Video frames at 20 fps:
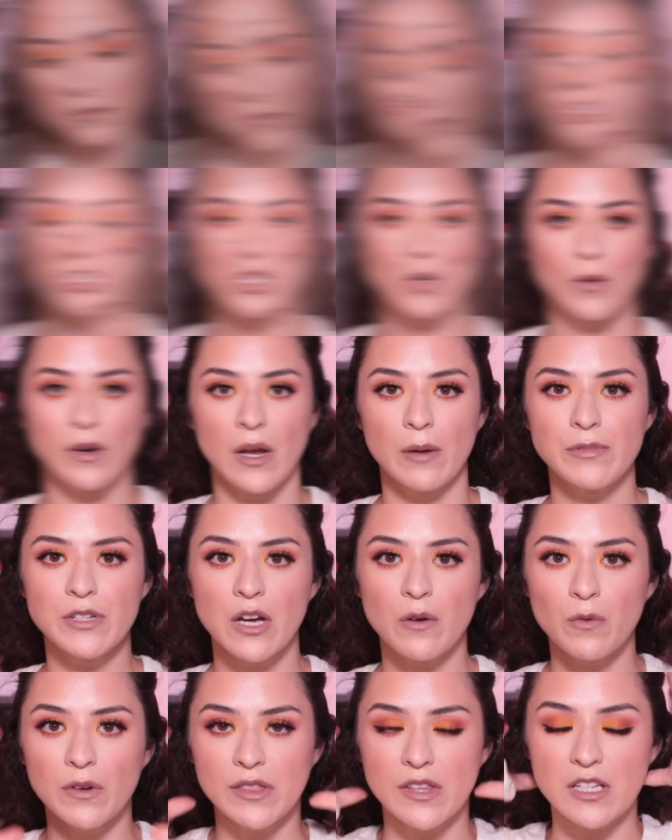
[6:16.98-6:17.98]
So when I'm
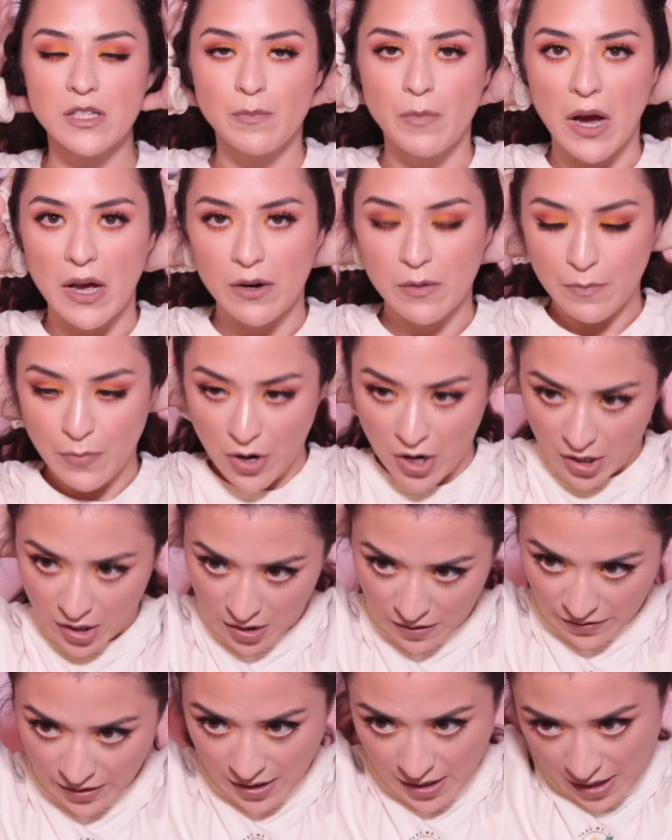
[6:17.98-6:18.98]
done with this bottom part
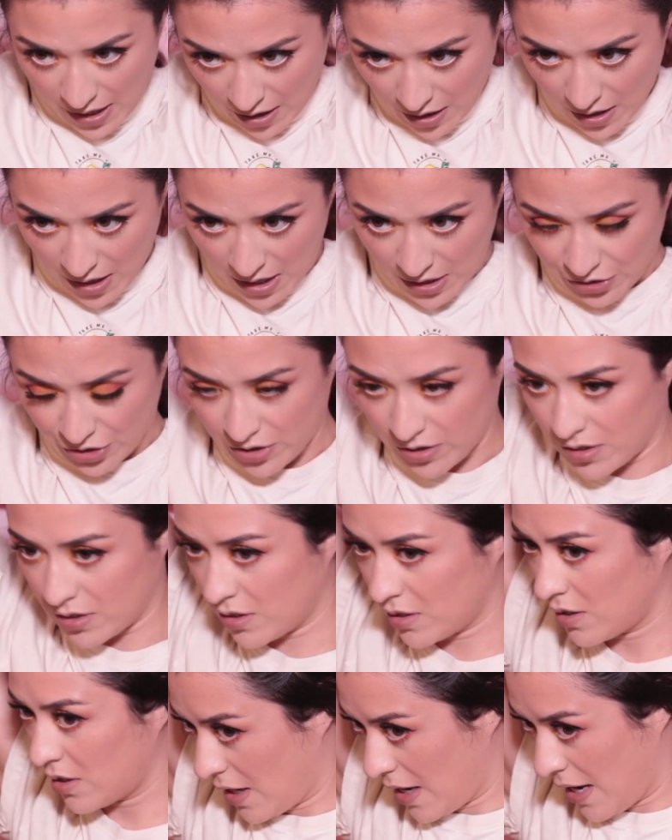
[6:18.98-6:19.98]
of the hair, I
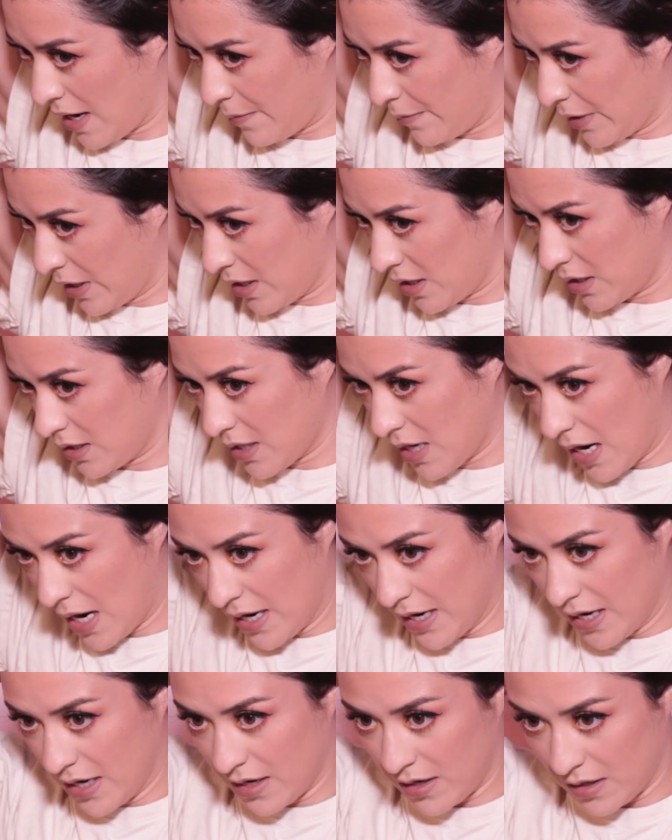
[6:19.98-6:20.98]
just am gonna
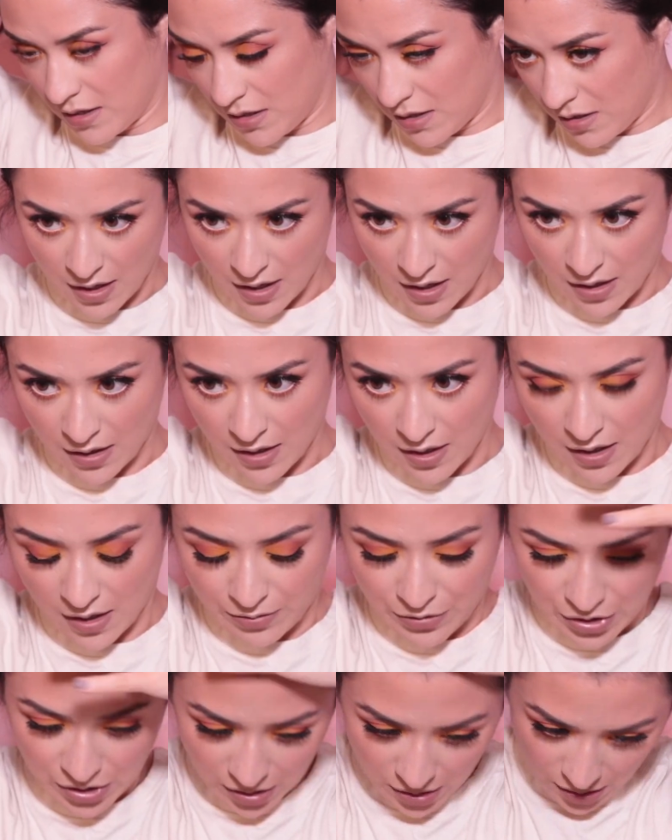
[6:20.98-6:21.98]
tie it, and then I'm
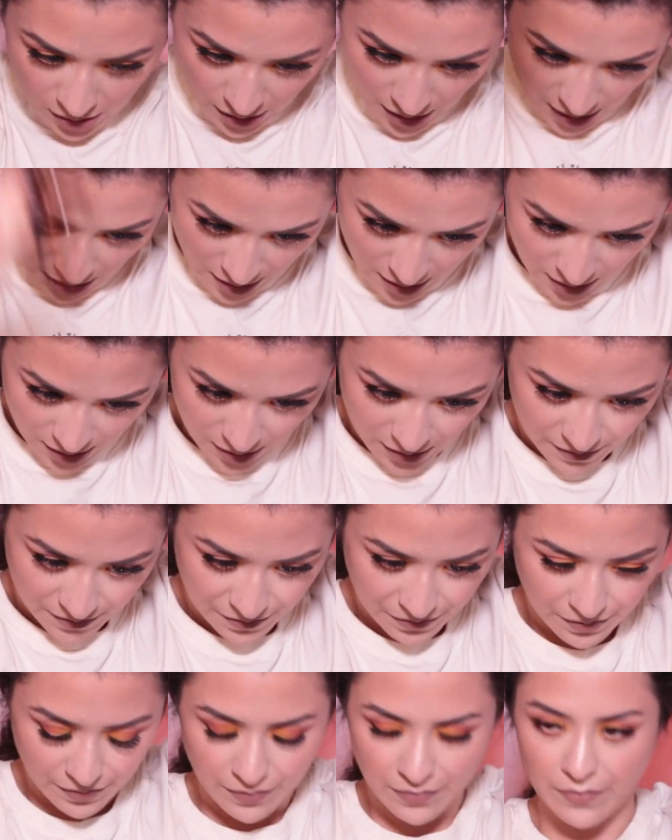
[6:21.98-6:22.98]
just gonna let
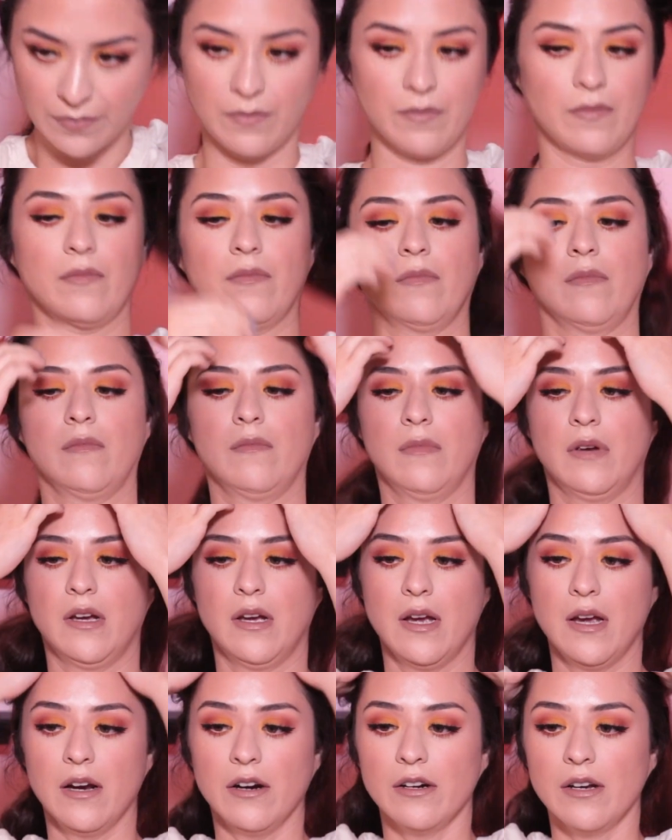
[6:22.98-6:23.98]
my
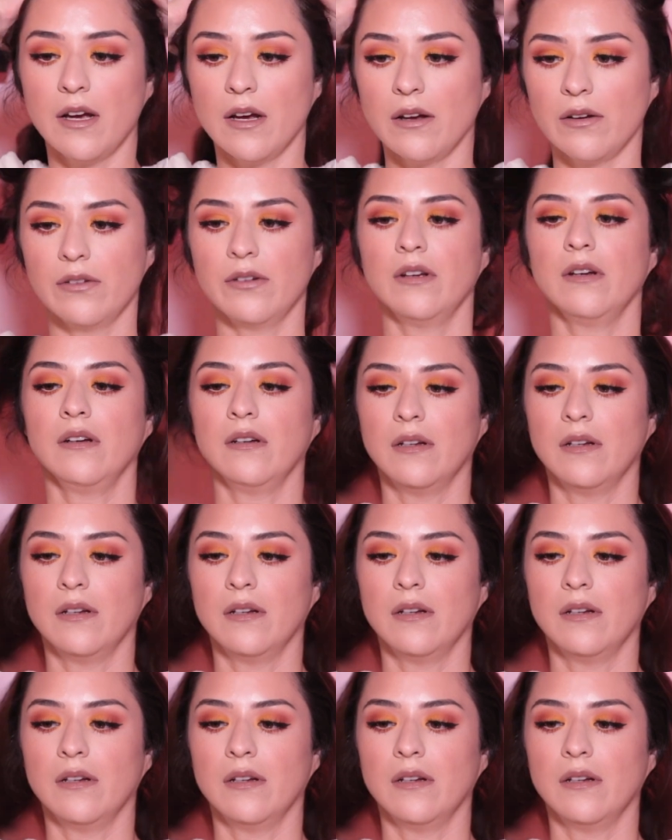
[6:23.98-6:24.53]
hair down,